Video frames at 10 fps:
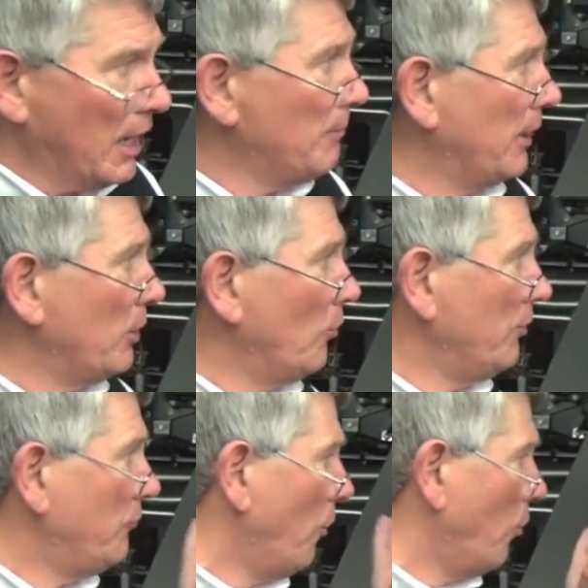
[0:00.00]
combine
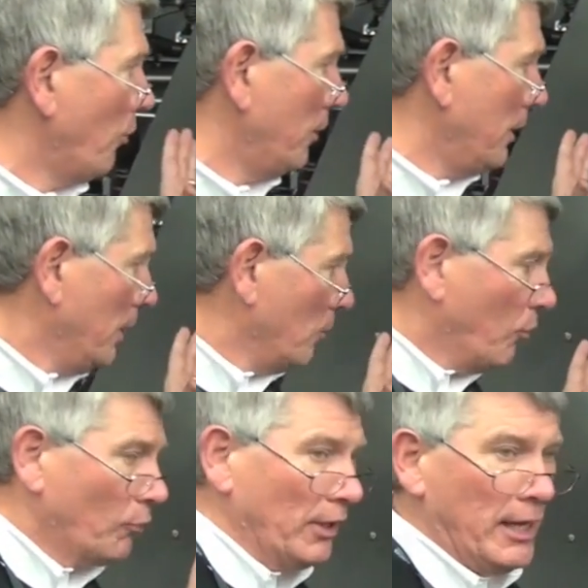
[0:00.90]
going forward
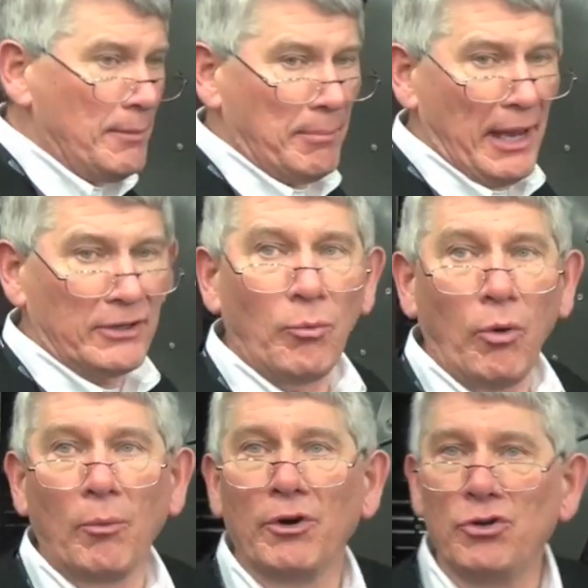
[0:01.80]
will relate back to what